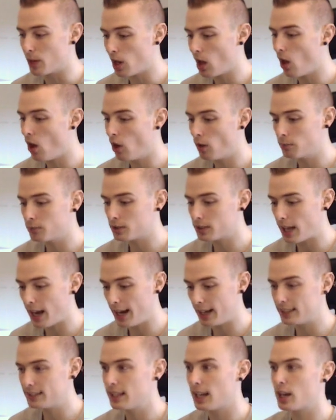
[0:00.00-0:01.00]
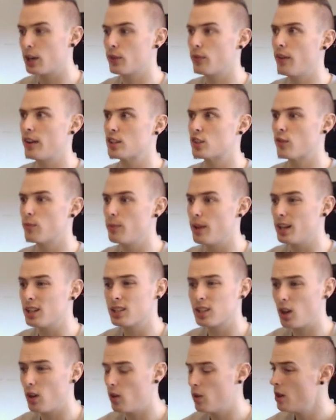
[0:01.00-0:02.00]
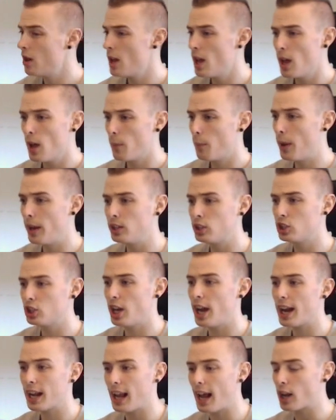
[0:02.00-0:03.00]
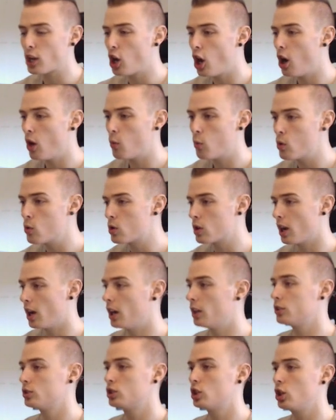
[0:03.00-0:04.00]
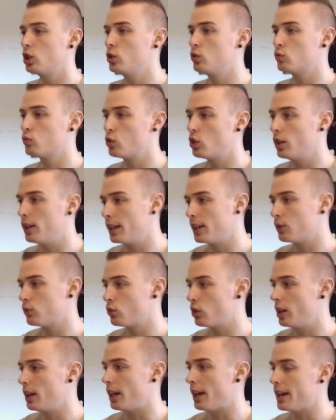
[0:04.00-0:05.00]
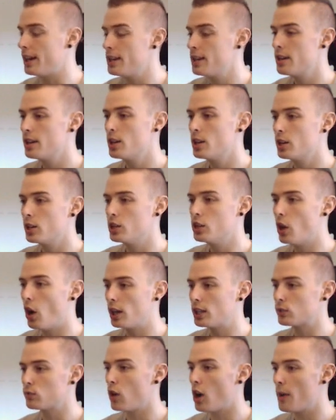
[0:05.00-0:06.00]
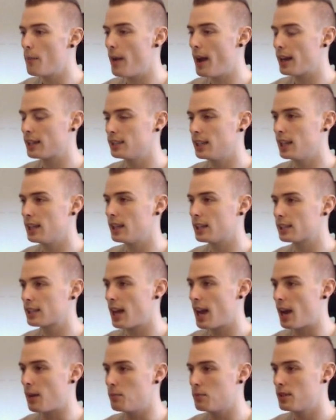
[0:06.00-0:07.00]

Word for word: Lahm's a centre defensive mid, so Piszczek and Kyle Walker, two really, really nice right backs in this game.